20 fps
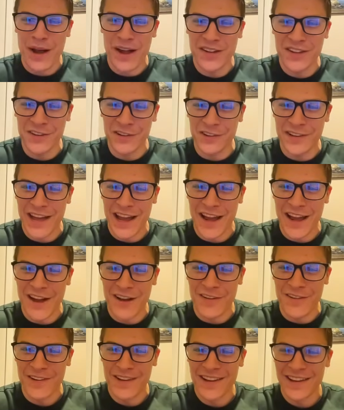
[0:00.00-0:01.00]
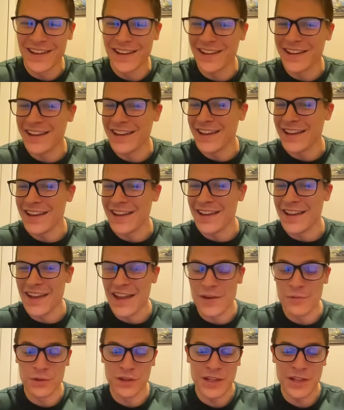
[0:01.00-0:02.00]
puzzle now.
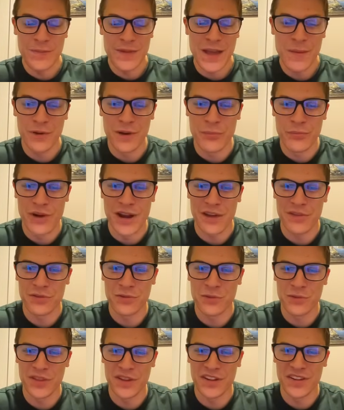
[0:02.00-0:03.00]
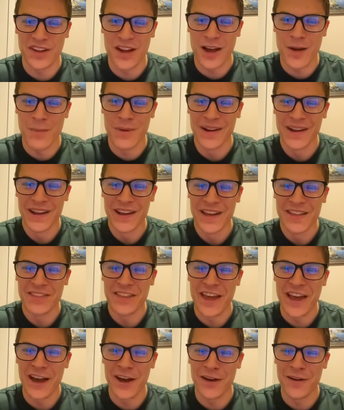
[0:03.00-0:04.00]
And will he be able to break through with the sub?
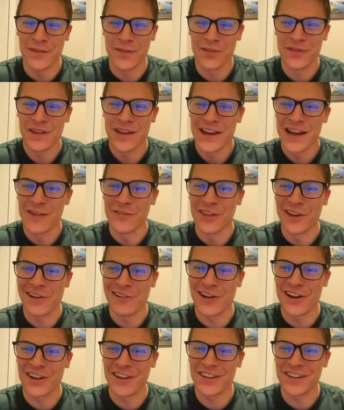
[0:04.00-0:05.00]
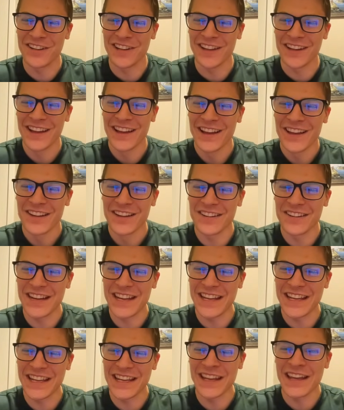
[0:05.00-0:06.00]
The health of the trusty,
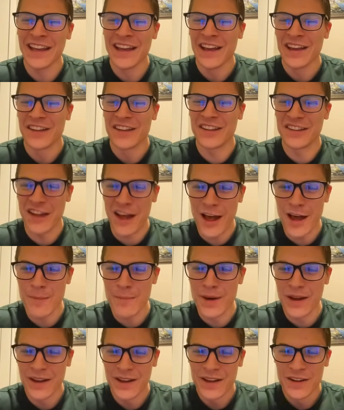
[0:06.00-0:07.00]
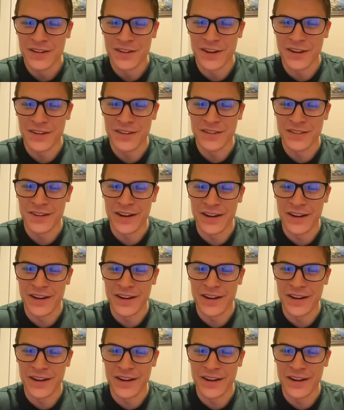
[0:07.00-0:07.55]
sneaky sub. And